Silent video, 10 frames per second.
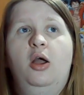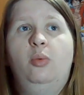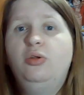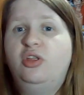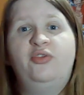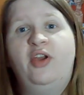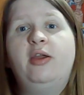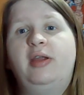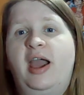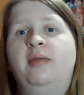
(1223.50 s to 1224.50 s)
Which is
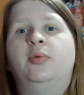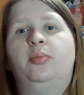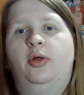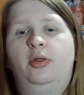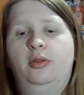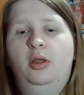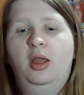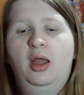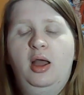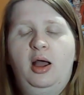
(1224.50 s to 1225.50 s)
very admirable.
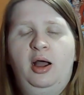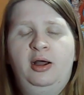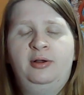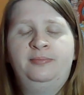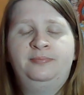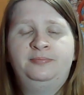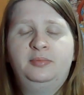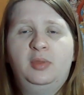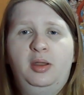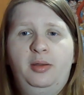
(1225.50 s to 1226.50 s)
But
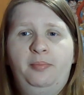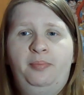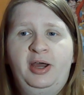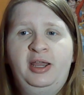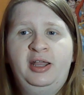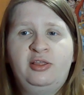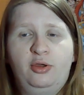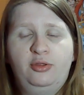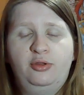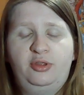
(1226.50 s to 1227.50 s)
it's
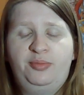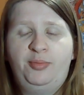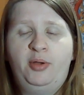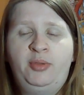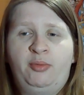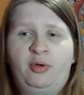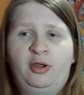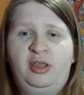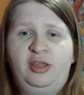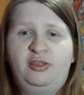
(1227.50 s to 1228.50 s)
also this moment where
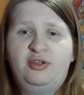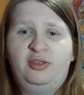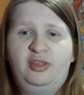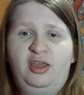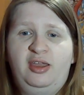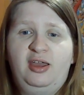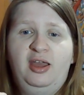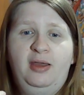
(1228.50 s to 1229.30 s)
he's just like,